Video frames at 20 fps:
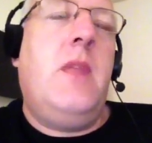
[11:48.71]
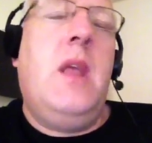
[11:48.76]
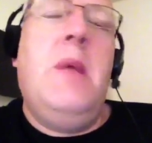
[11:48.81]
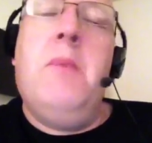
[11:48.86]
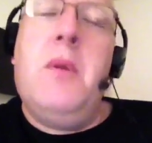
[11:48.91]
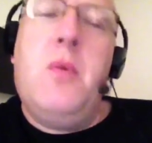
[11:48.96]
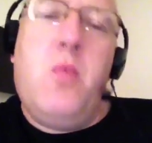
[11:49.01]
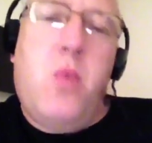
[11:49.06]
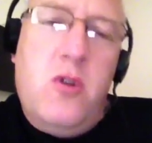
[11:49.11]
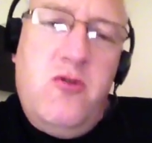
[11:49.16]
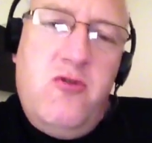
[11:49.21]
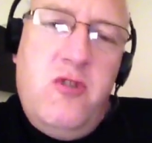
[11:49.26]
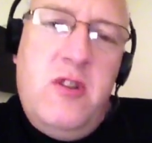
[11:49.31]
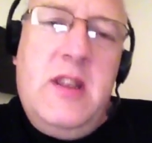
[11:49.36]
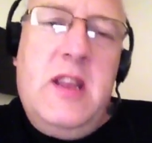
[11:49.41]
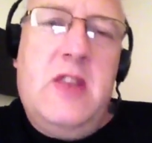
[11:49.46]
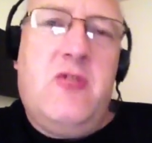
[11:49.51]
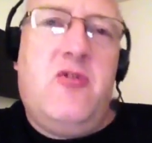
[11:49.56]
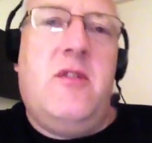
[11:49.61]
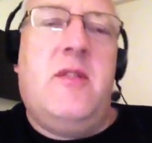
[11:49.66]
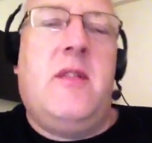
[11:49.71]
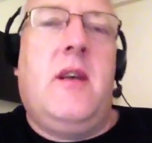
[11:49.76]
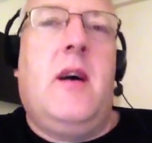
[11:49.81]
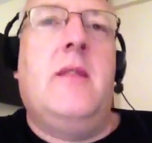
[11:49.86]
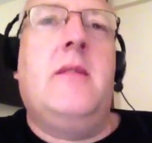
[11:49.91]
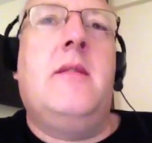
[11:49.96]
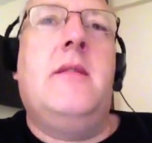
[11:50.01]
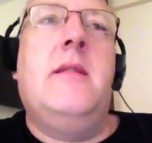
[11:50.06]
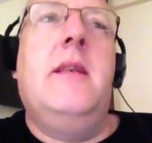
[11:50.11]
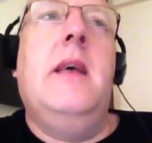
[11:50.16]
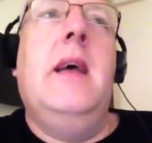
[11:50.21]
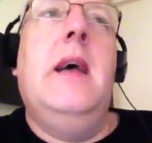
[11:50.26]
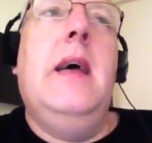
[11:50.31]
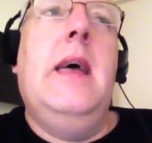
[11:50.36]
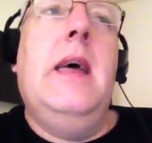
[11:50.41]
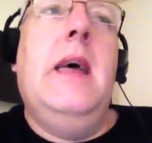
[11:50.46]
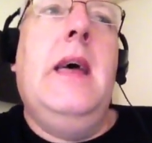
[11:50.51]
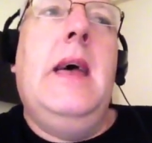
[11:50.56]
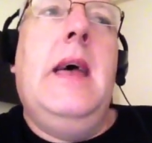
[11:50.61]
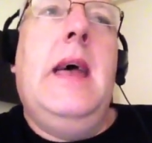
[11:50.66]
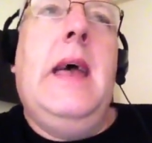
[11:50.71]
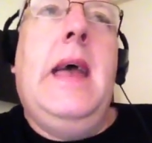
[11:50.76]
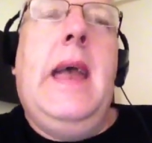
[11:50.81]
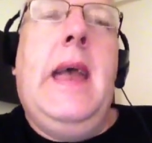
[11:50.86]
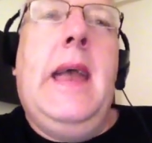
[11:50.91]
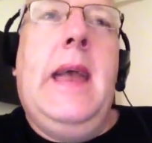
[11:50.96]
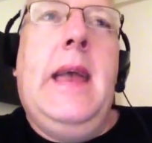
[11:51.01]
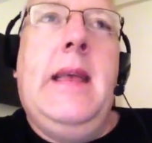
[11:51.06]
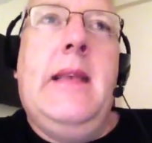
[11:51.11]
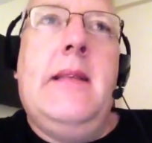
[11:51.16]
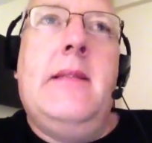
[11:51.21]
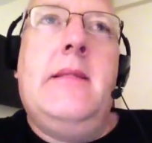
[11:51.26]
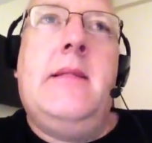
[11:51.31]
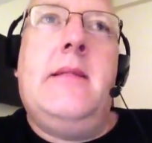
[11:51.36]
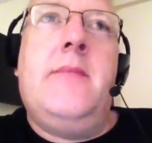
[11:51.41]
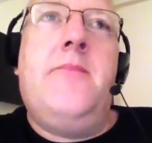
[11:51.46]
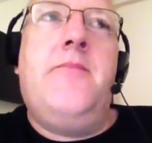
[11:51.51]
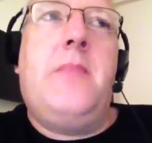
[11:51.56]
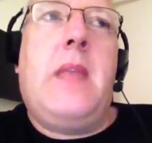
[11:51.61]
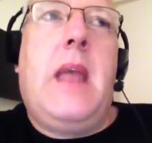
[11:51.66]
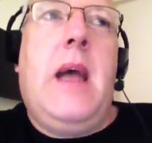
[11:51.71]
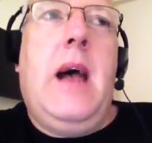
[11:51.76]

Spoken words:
But what she teaches us is